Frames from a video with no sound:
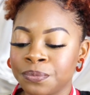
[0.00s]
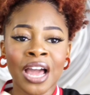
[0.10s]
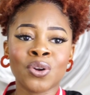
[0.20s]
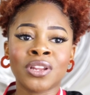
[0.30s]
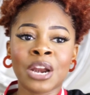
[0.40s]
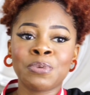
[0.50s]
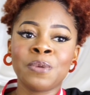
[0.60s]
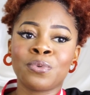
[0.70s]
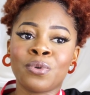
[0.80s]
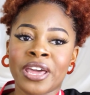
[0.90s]
I know a lot of
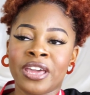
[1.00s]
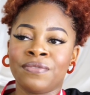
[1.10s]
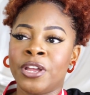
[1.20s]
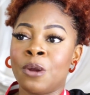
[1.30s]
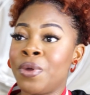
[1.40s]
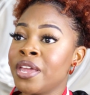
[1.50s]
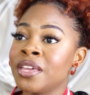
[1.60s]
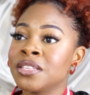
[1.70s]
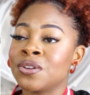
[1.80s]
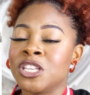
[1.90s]
people have their
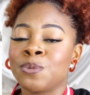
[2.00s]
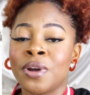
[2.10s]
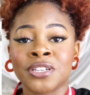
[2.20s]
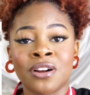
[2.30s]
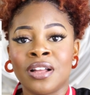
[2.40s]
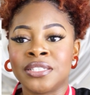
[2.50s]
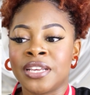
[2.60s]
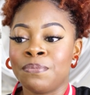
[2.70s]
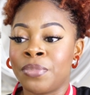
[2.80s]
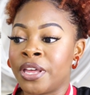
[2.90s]
opinions on sponsored
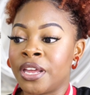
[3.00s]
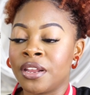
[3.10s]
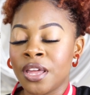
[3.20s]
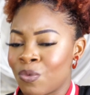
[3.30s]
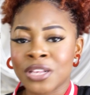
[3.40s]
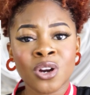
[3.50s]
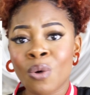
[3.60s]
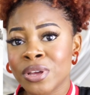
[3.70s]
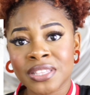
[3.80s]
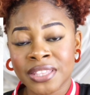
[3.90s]
content, but it wasn't
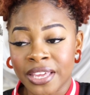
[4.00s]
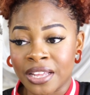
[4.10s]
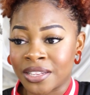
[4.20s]
always a thing.